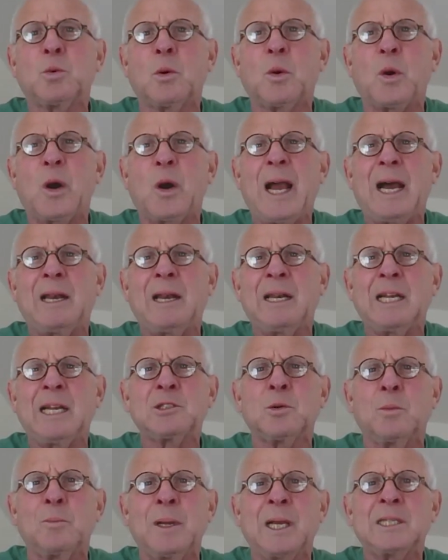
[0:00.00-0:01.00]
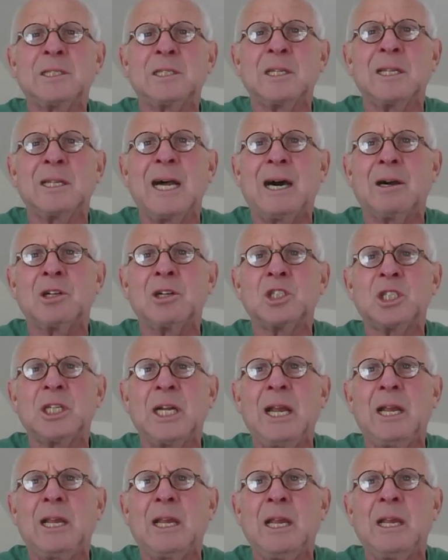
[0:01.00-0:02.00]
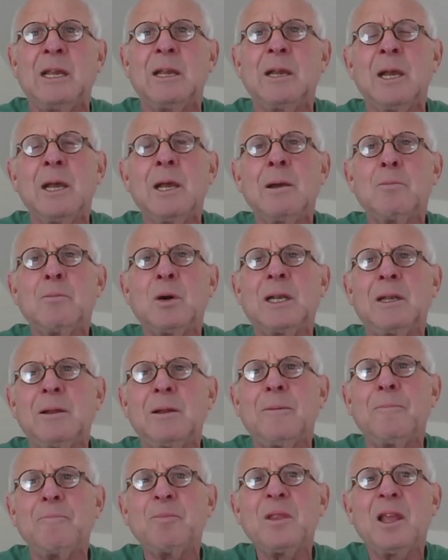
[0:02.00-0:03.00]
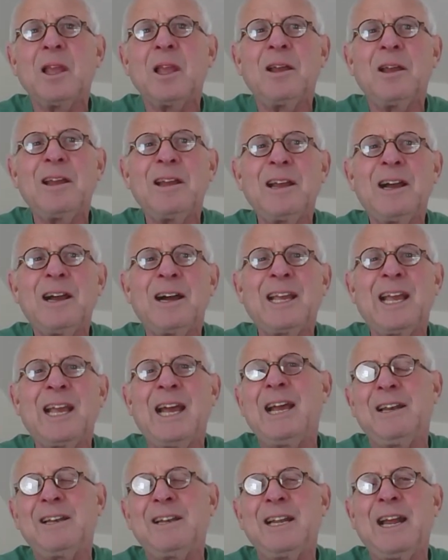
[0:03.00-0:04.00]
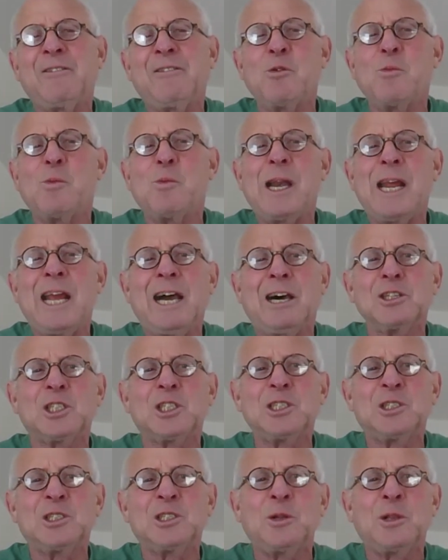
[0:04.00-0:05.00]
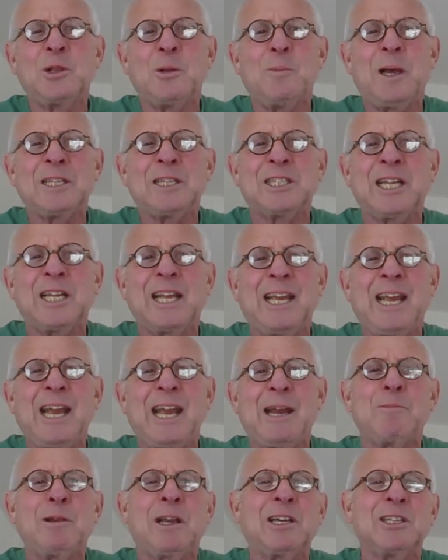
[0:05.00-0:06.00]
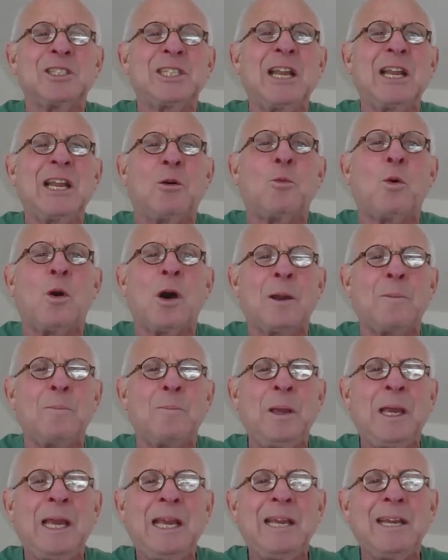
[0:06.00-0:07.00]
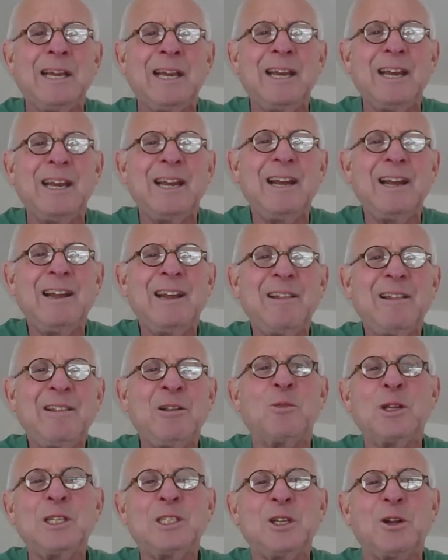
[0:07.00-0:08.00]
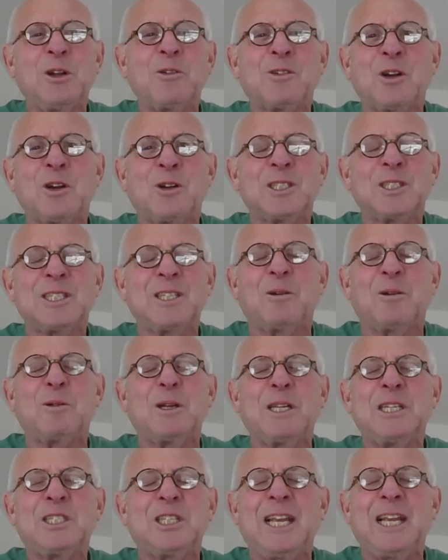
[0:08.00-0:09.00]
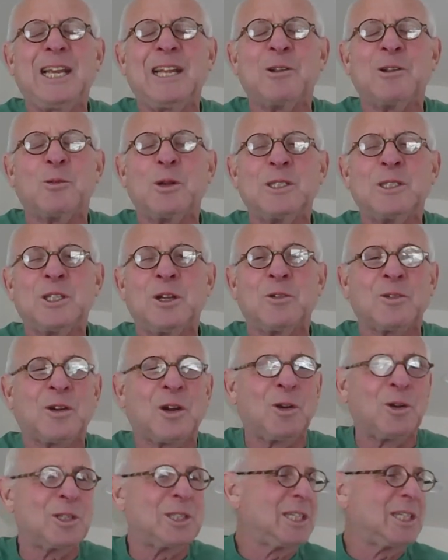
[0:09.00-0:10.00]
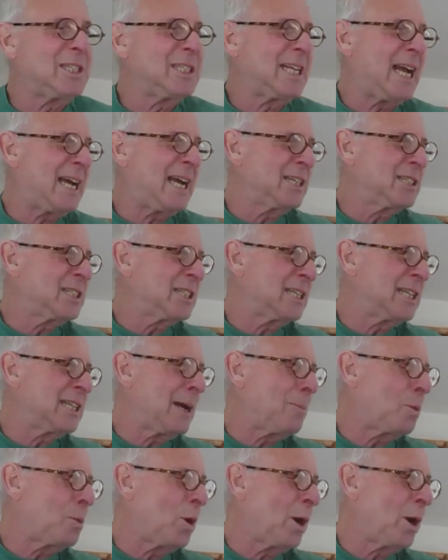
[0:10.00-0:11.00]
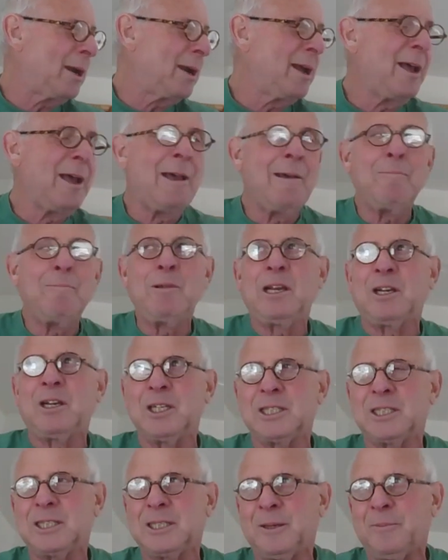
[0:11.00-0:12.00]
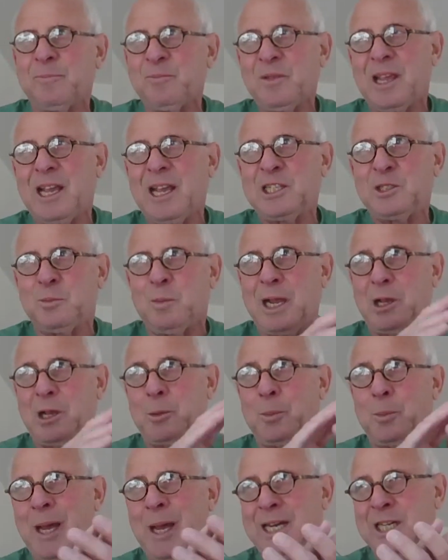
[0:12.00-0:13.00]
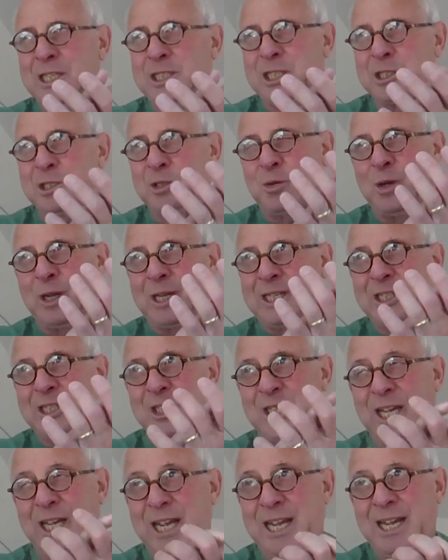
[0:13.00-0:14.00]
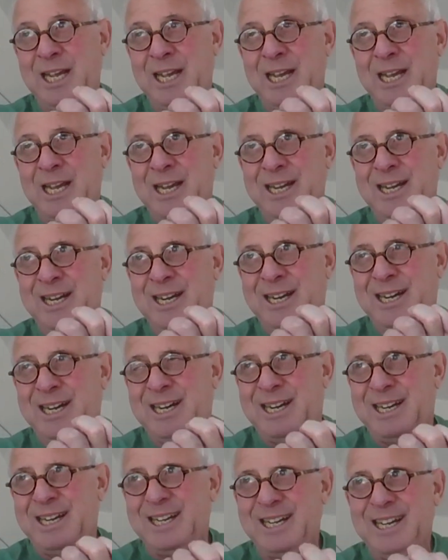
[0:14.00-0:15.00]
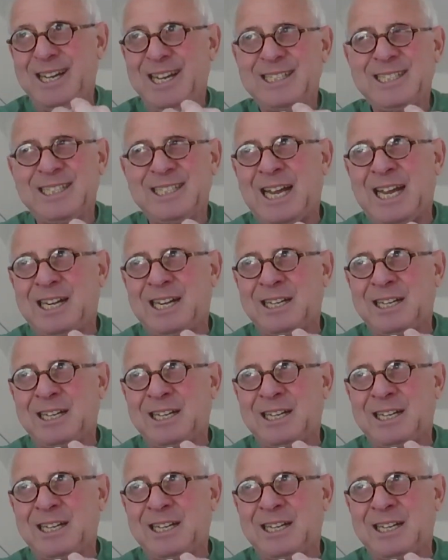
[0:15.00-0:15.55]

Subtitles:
where we're at, and that's what makes the dollar shaky. But again, everybody else is doing the best they can because they don't want to be the reserve currency. Nobody's seeking the reserve currency status at that point, because, as Michael Pettis is quick to say, it's